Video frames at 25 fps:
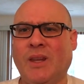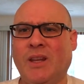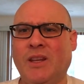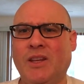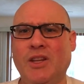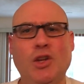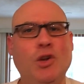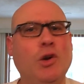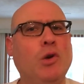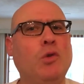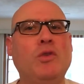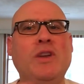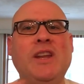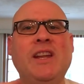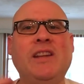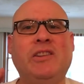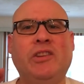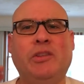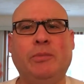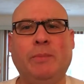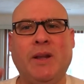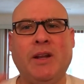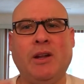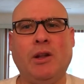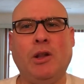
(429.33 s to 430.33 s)
You don't need to
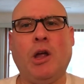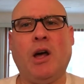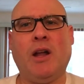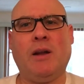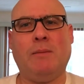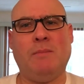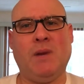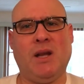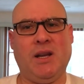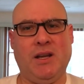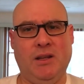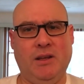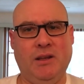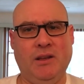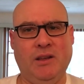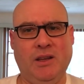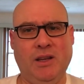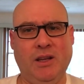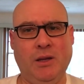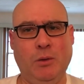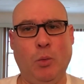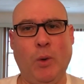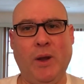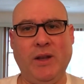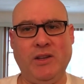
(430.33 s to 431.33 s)
spend a lot of money
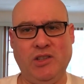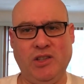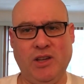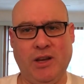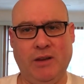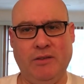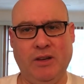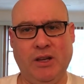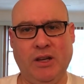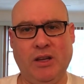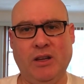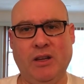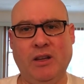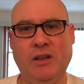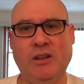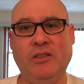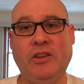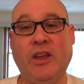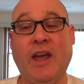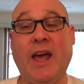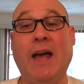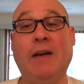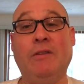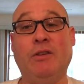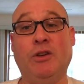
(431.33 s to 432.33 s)
in wet shaving
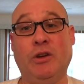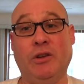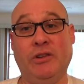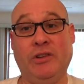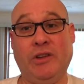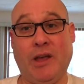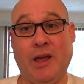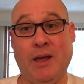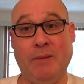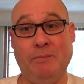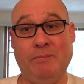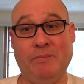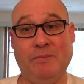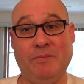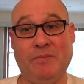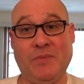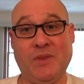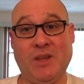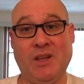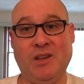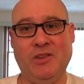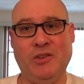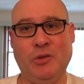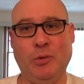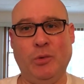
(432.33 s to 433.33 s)
to have a good time,
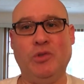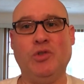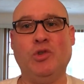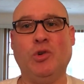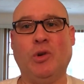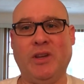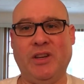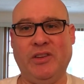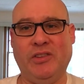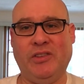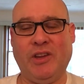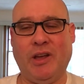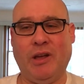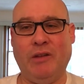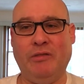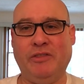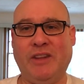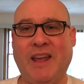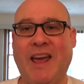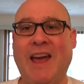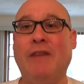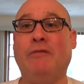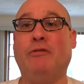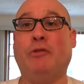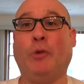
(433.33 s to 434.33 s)
to enjoy yourself,
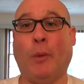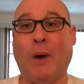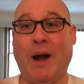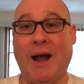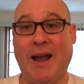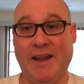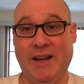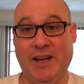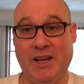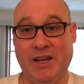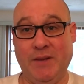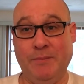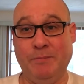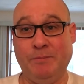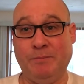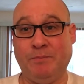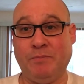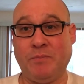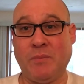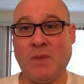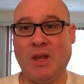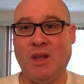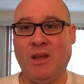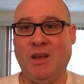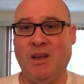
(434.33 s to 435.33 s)
to have variety.
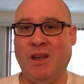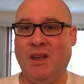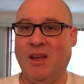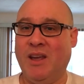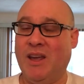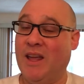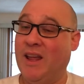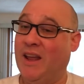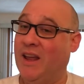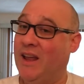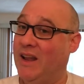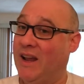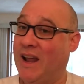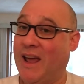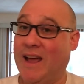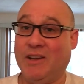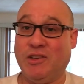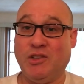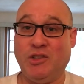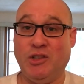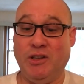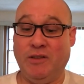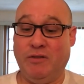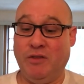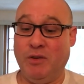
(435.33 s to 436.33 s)
And
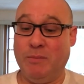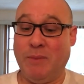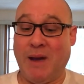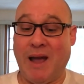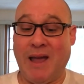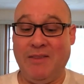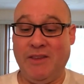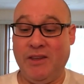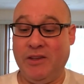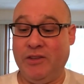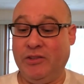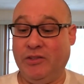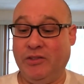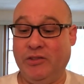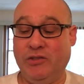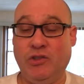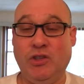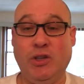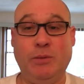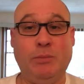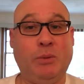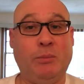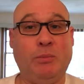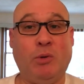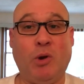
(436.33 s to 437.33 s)
actually, if you buy these
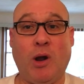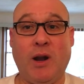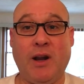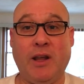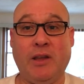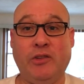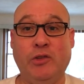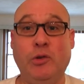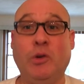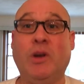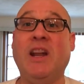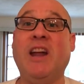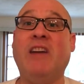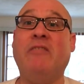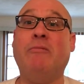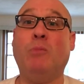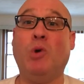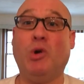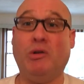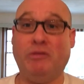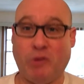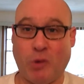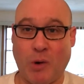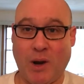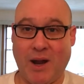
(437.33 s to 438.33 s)
cheaper products, you can have
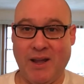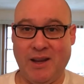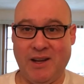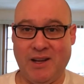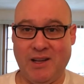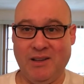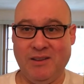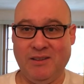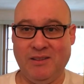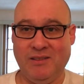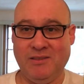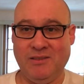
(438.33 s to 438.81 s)
more variety.